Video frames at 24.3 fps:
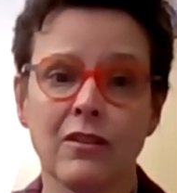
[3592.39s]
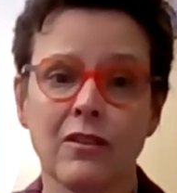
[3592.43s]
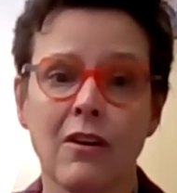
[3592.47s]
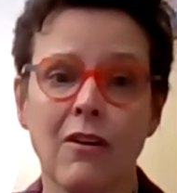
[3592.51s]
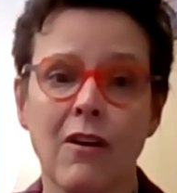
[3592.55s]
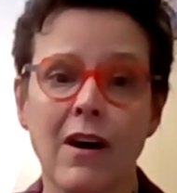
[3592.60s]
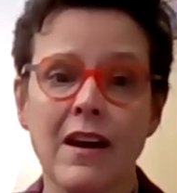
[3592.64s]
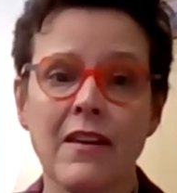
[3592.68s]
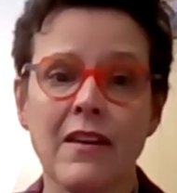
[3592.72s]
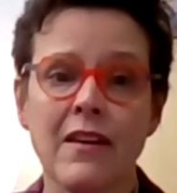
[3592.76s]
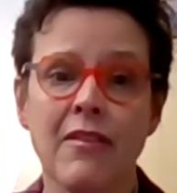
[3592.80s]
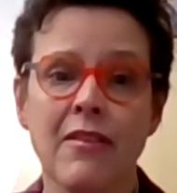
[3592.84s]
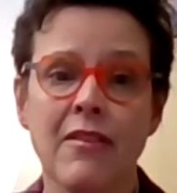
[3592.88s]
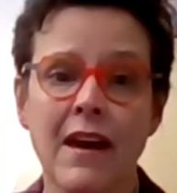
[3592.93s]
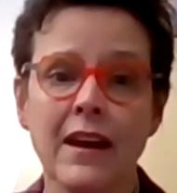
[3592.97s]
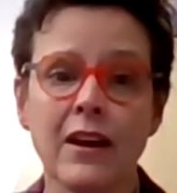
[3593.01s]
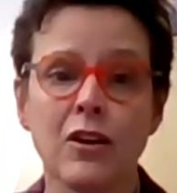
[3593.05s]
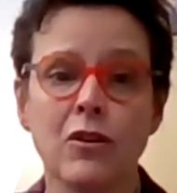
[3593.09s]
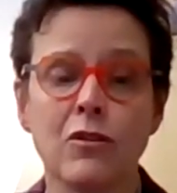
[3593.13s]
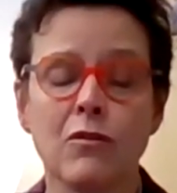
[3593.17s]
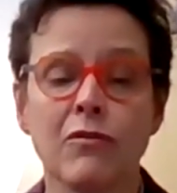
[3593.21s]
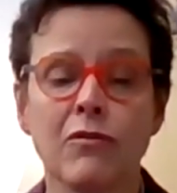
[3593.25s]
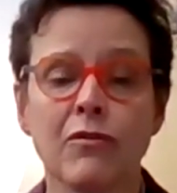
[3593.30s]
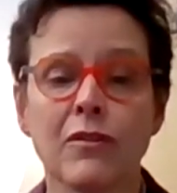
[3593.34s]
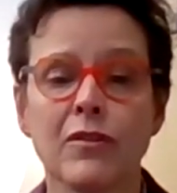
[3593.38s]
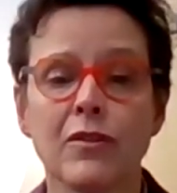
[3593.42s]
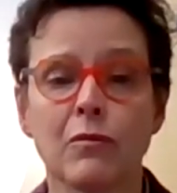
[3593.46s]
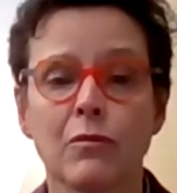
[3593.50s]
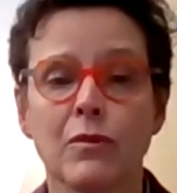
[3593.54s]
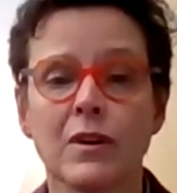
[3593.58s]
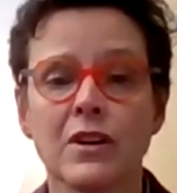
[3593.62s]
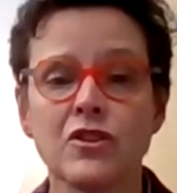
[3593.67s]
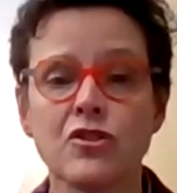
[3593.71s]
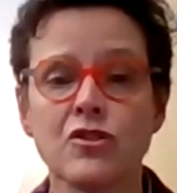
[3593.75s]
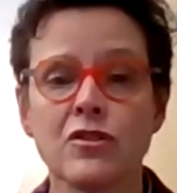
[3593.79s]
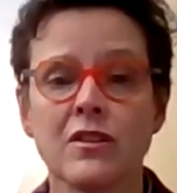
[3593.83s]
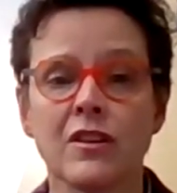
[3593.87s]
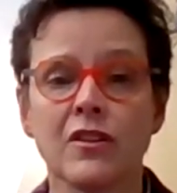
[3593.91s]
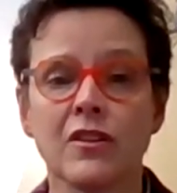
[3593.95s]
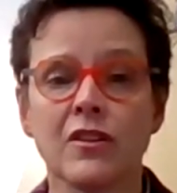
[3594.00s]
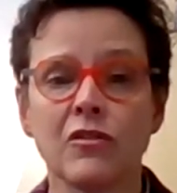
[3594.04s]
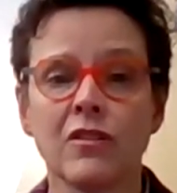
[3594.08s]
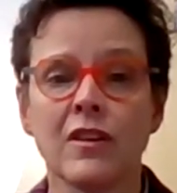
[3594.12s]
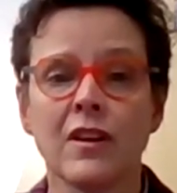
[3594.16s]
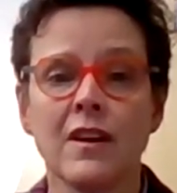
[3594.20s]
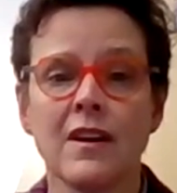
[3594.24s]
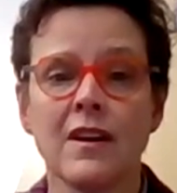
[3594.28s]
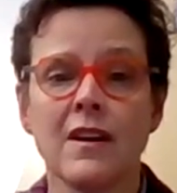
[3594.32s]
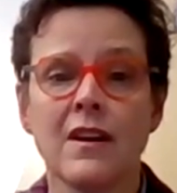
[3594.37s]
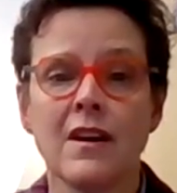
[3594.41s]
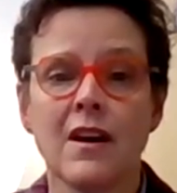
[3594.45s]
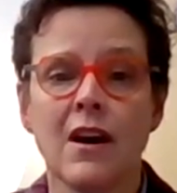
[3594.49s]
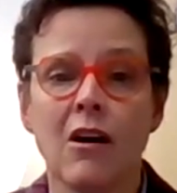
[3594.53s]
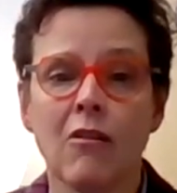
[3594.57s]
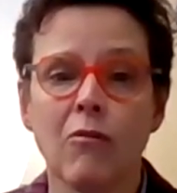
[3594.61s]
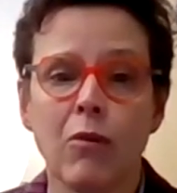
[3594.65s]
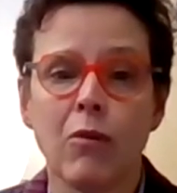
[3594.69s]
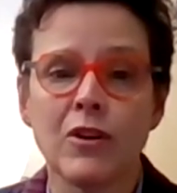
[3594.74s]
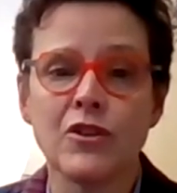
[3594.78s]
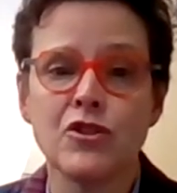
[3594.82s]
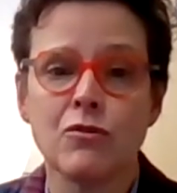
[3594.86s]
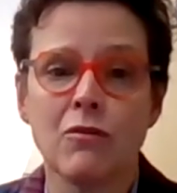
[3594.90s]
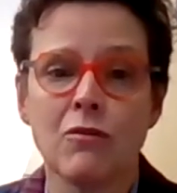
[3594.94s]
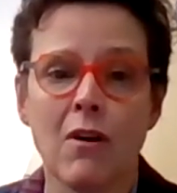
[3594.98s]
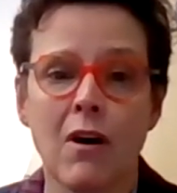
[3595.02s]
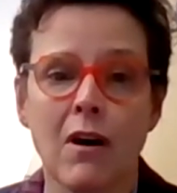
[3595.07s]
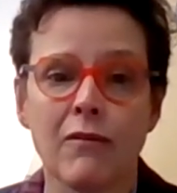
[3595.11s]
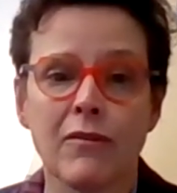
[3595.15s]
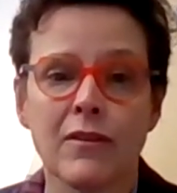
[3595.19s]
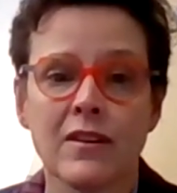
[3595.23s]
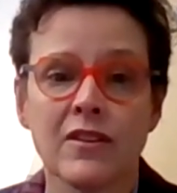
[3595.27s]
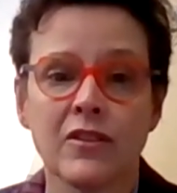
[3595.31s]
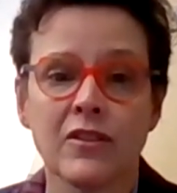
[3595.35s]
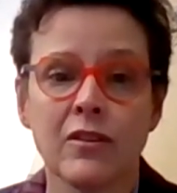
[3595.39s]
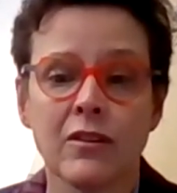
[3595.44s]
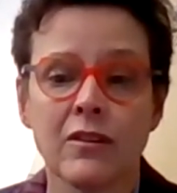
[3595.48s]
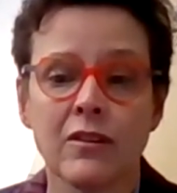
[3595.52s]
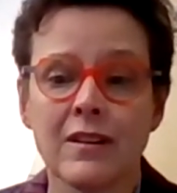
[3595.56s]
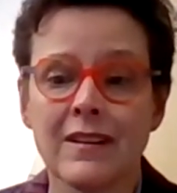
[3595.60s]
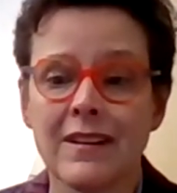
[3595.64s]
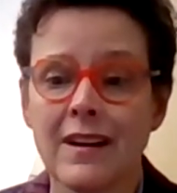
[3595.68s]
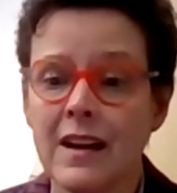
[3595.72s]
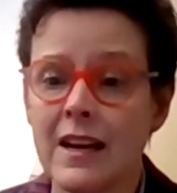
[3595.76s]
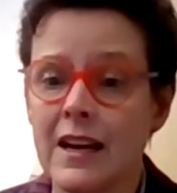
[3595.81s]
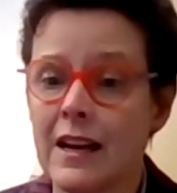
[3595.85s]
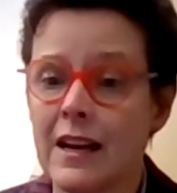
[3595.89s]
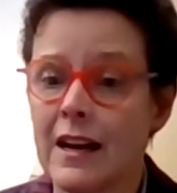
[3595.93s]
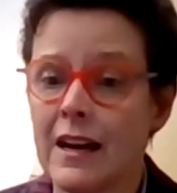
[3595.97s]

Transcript: So I thank you for the richness of what you offered us here tonight.